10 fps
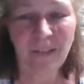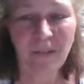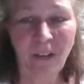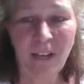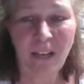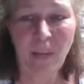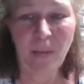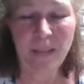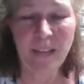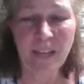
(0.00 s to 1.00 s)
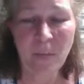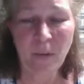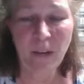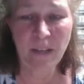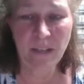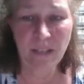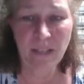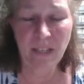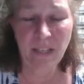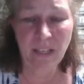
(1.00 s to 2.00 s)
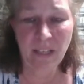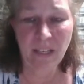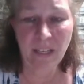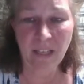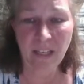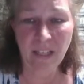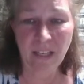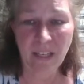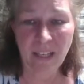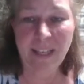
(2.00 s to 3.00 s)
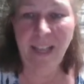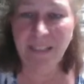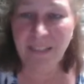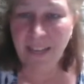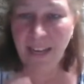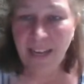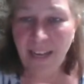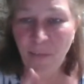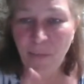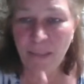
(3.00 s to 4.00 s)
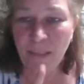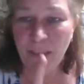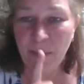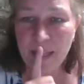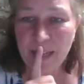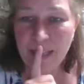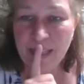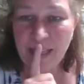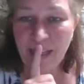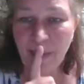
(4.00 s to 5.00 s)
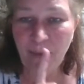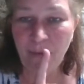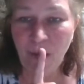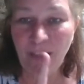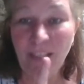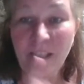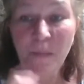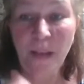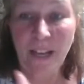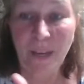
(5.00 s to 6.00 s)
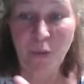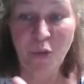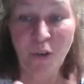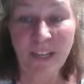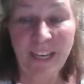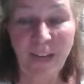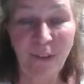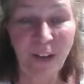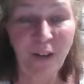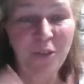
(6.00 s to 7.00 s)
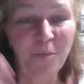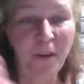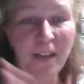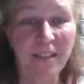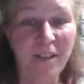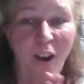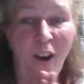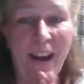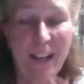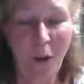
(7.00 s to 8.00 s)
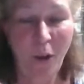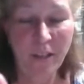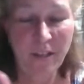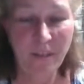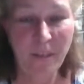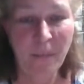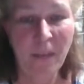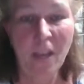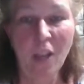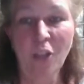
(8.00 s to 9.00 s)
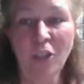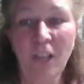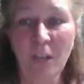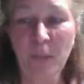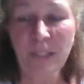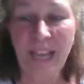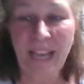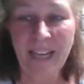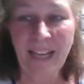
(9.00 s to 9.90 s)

God. I'll be saying a prayer, Cindy. Not tonight. I have a big Labor Day sale at my Raleigh spot, and I'm trying to get records price. All right. Awesome. Good luck with that.